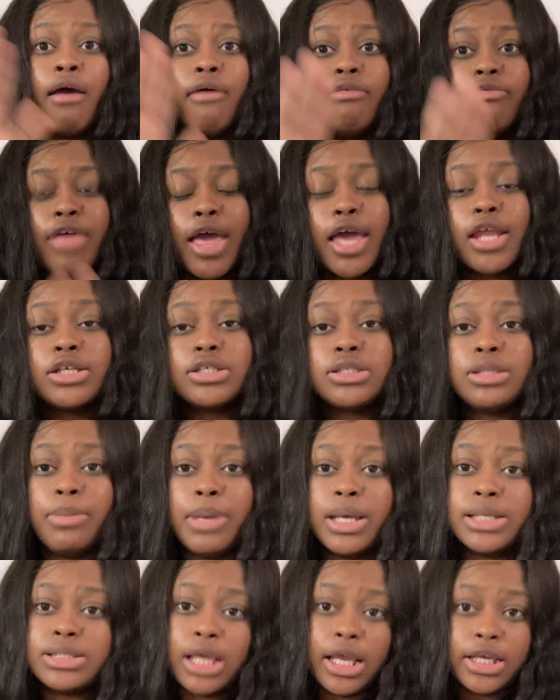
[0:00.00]
That is the
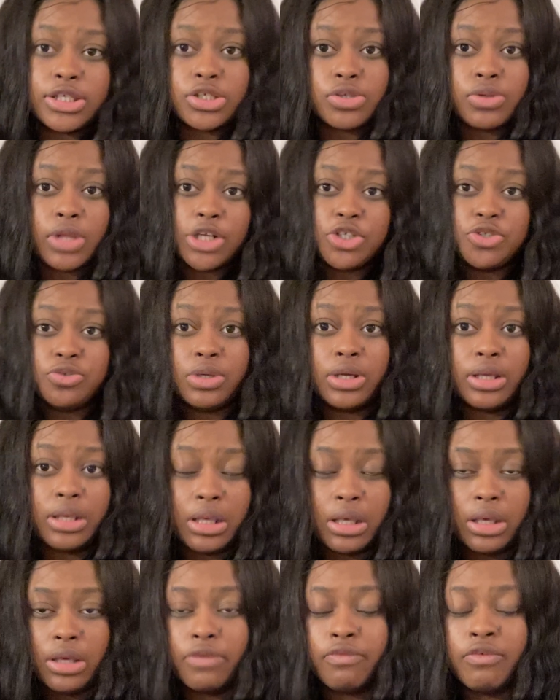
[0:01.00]
best answer that you can
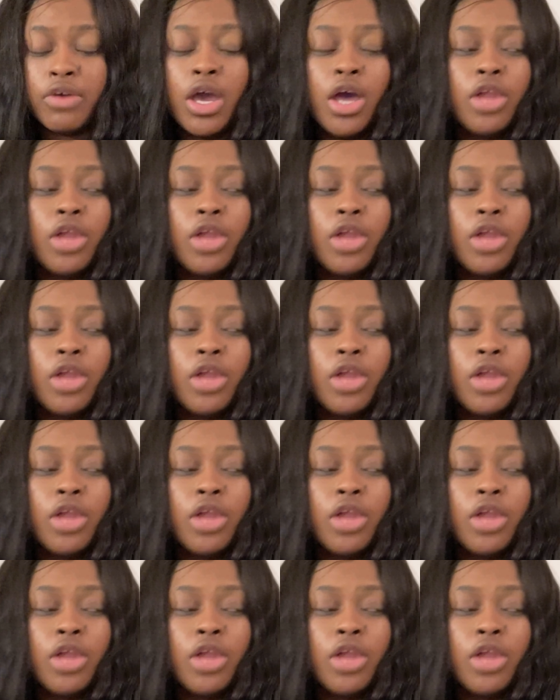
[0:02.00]
give.